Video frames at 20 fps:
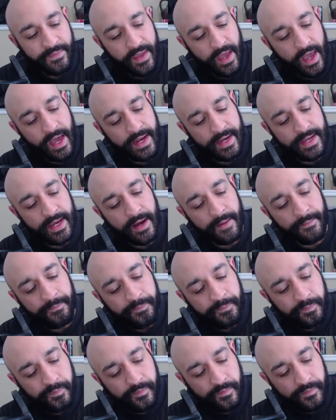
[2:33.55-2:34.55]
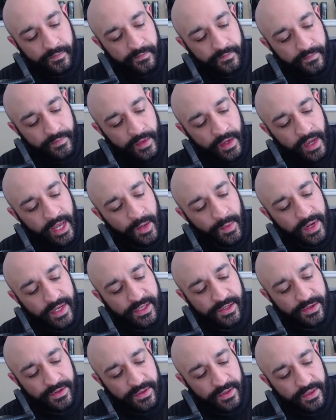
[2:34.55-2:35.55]
And anyway,
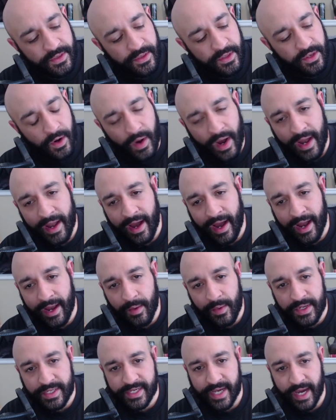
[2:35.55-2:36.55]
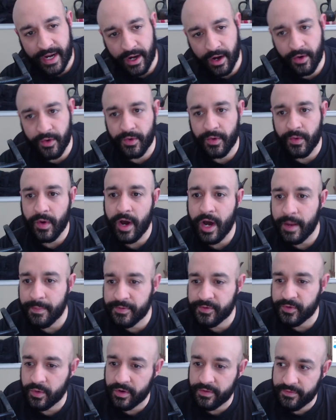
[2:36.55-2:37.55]
so, you know, I always kind of grew up
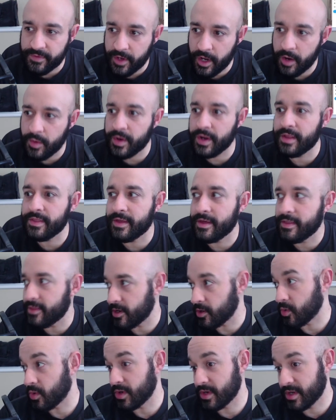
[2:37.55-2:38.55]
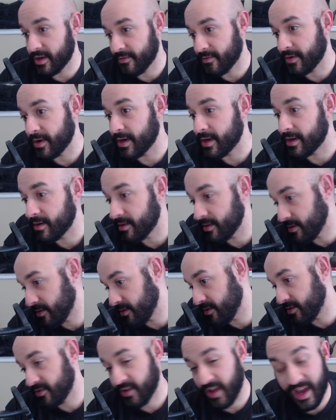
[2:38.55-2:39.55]
sort of knowing that there were different
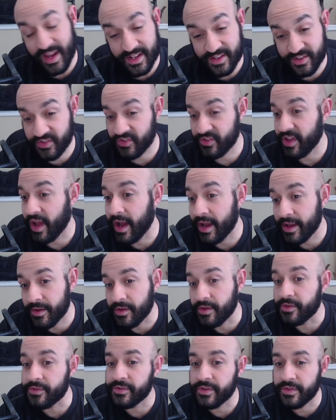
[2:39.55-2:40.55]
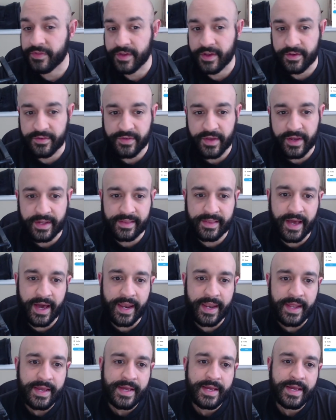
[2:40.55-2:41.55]
kind of styles and things like
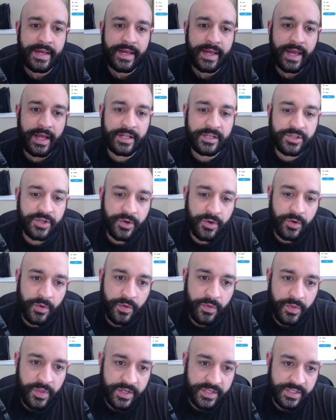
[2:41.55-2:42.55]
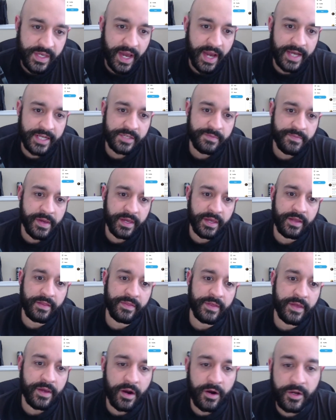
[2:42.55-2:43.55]
that. And so this guy is making
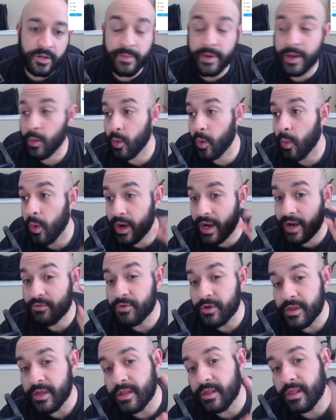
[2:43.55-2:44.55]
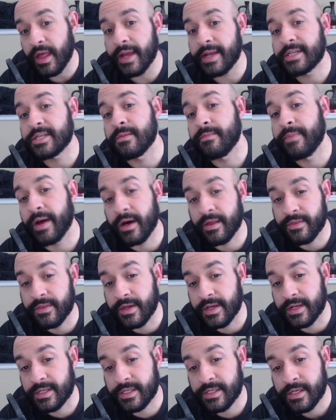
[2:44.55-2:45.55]
the argument. What I really liked about
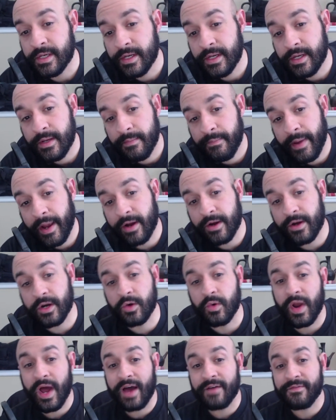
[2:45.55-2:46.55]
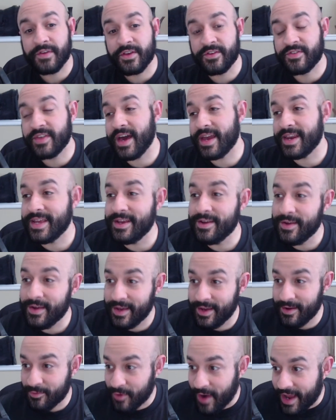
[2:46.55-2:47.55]
this paragraph is that
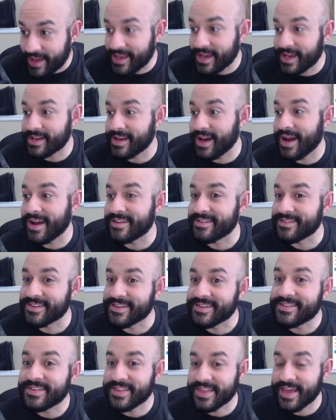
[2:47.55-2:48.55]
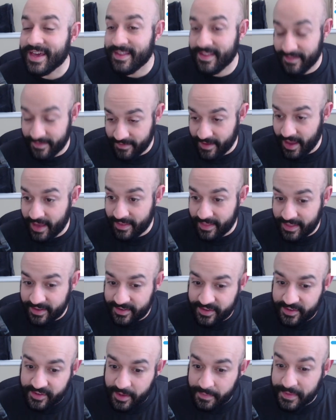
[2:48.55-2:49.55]
he recognizes that, and
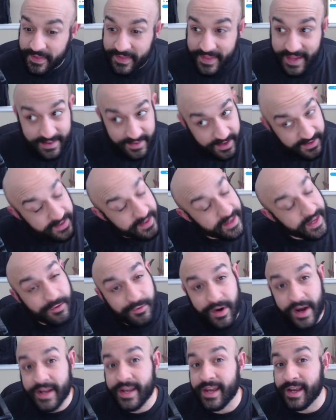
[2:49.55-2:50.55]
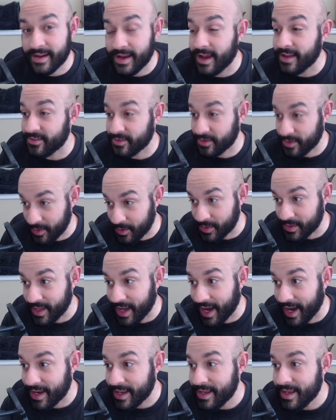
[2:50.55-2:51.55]
this is something that doesn't get recognized a whole
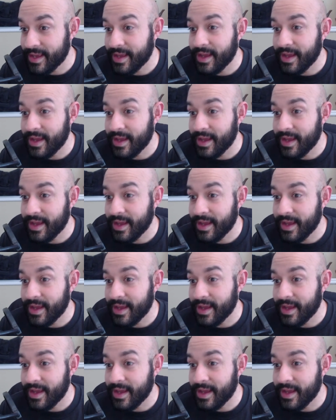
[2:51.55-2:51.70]
lot,